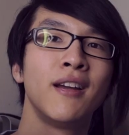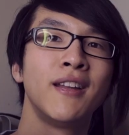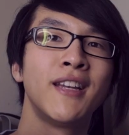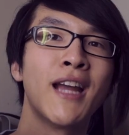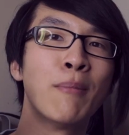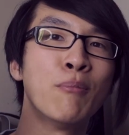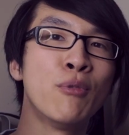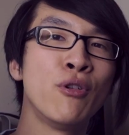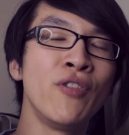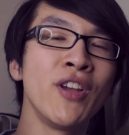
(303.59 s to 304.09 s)

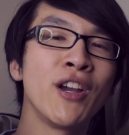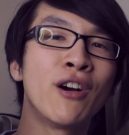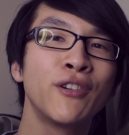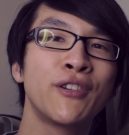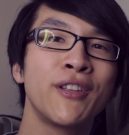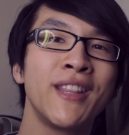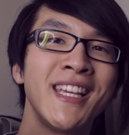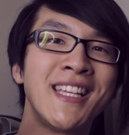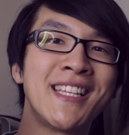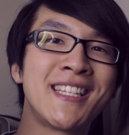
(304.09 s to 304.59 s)
Now moving on
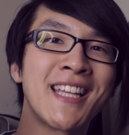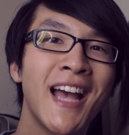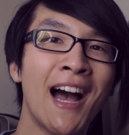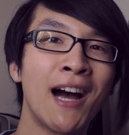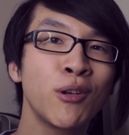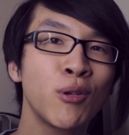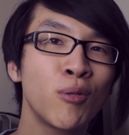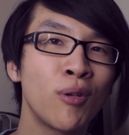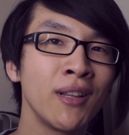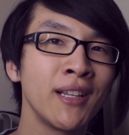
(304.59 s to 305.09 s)
to the
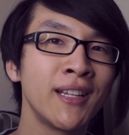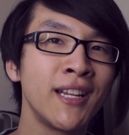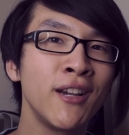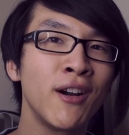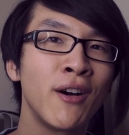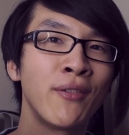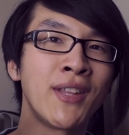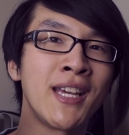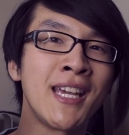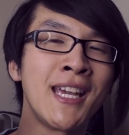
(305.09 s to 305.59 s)
sound quality
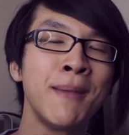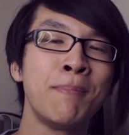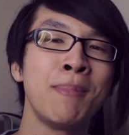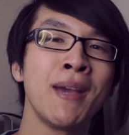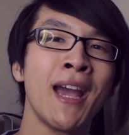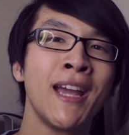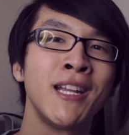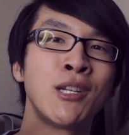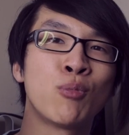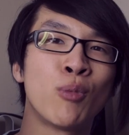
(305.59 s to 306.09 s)
of the
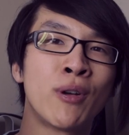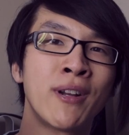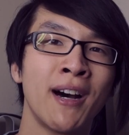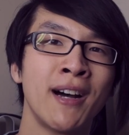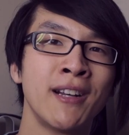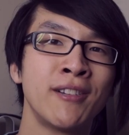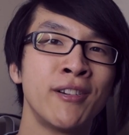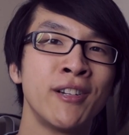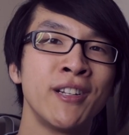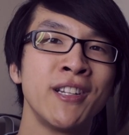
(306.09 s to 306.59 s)

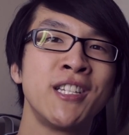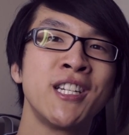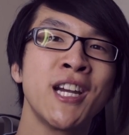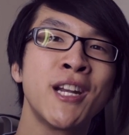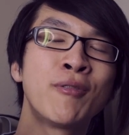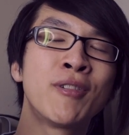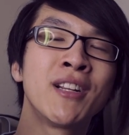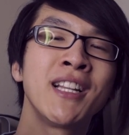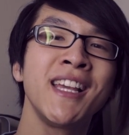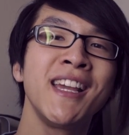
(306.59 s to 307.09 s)
EPH-100,
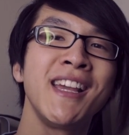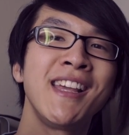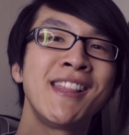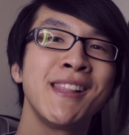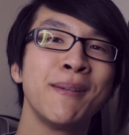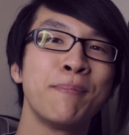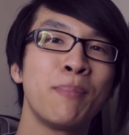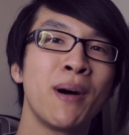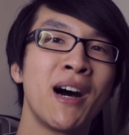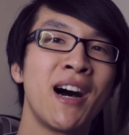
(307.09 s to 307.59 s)
generally in
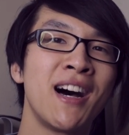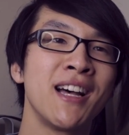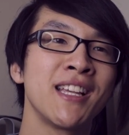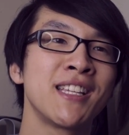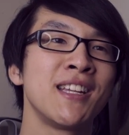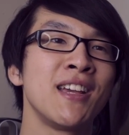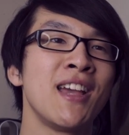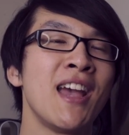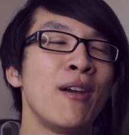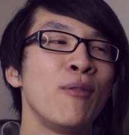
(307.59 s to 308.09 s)
the
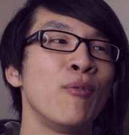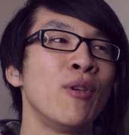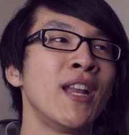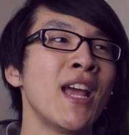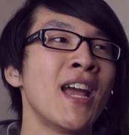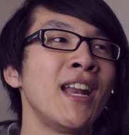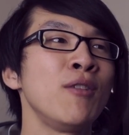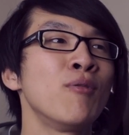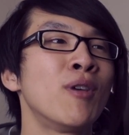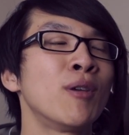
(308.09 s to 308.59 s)
past, when
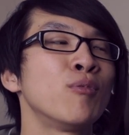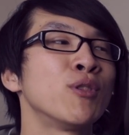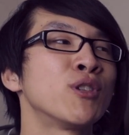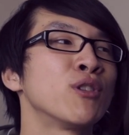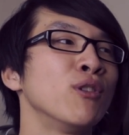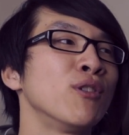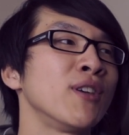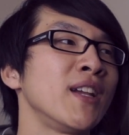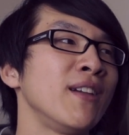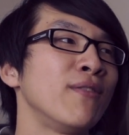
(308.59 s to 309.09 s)
anyone was
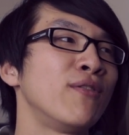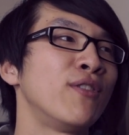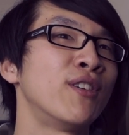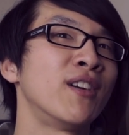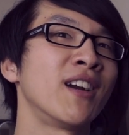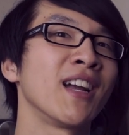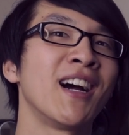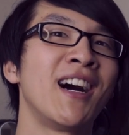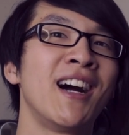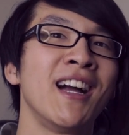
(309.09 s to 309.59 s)
looking
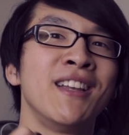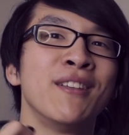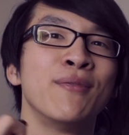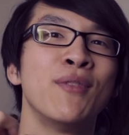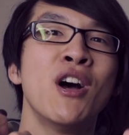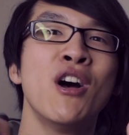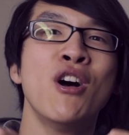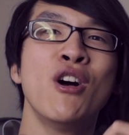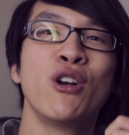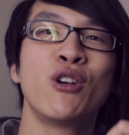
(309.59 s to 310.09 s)
for a kind of
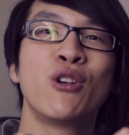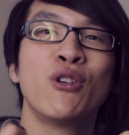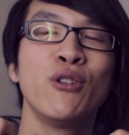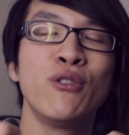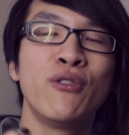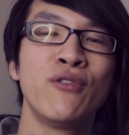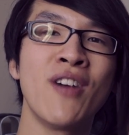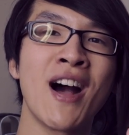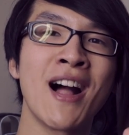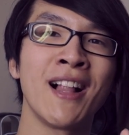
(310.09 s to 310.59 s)

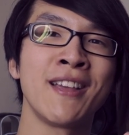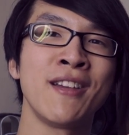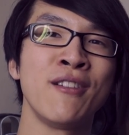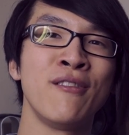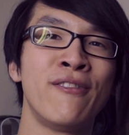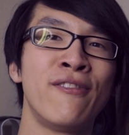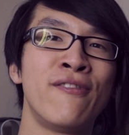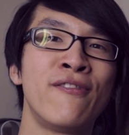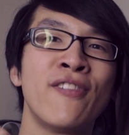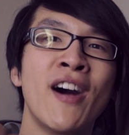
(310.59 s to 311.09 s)
good value,
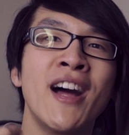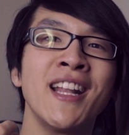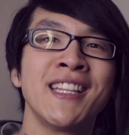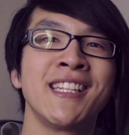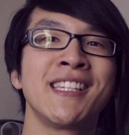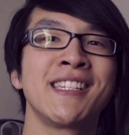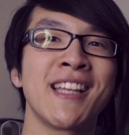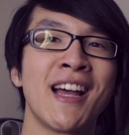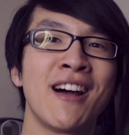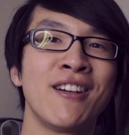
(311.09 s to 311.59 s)

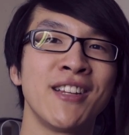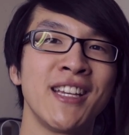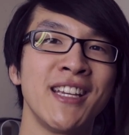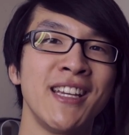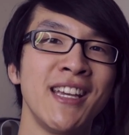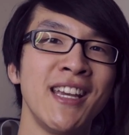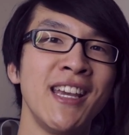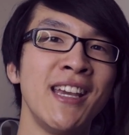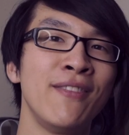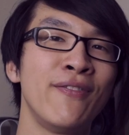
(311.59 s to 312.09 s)
fun
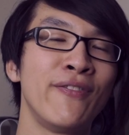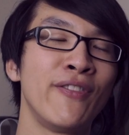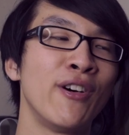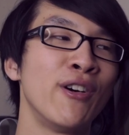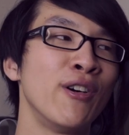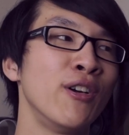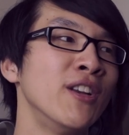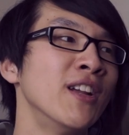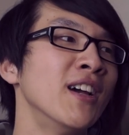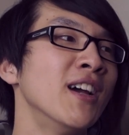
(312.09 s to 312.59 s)
sounding
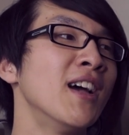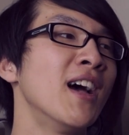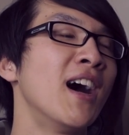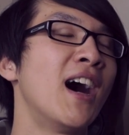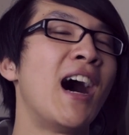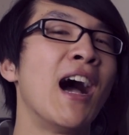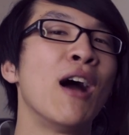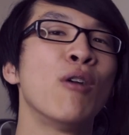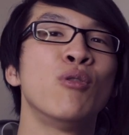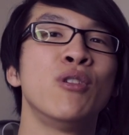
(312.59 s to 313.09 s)
earphone,
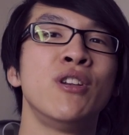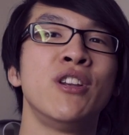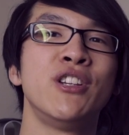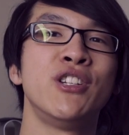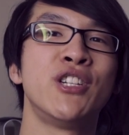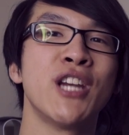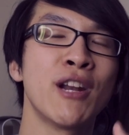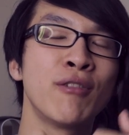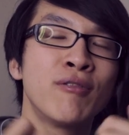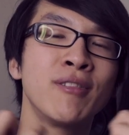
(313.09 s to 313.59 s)
I would
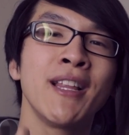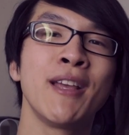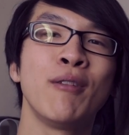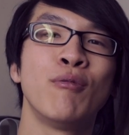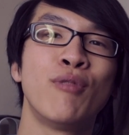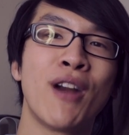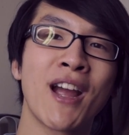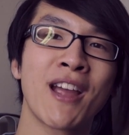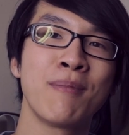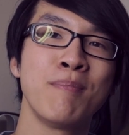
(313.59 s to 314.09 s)
generally
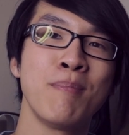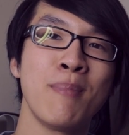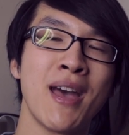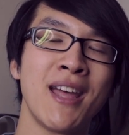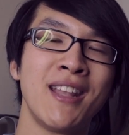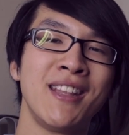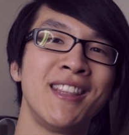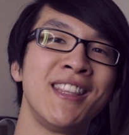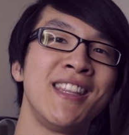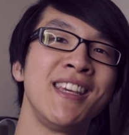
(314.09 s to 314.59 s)

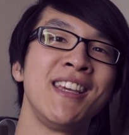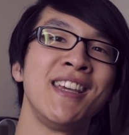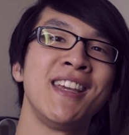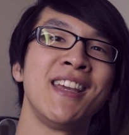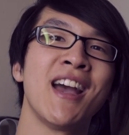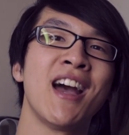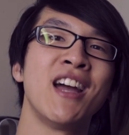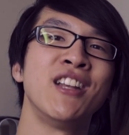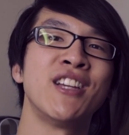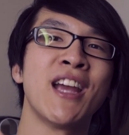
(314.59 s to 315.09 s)
recommend
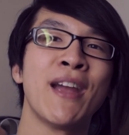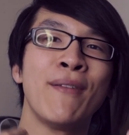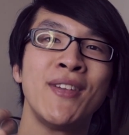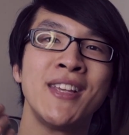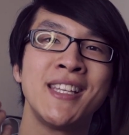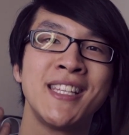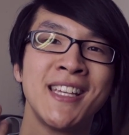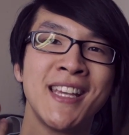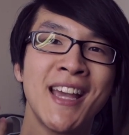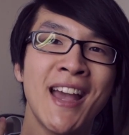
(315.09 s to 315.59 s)
the
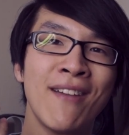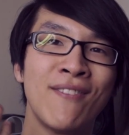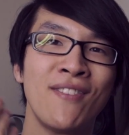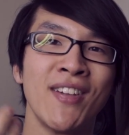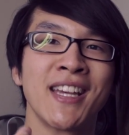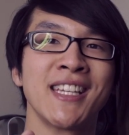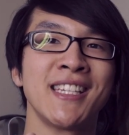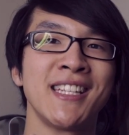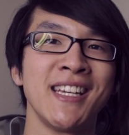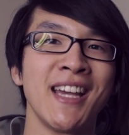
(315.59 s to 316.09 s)
JVC
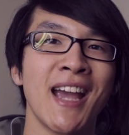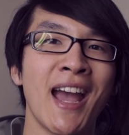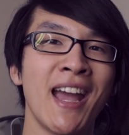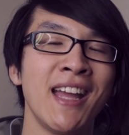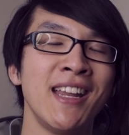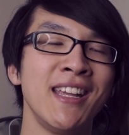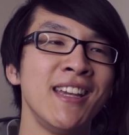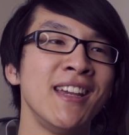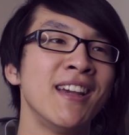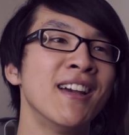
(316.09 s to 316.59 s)

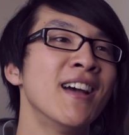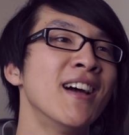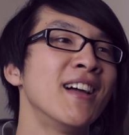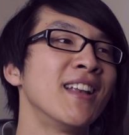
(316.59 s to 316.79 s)
FXT80.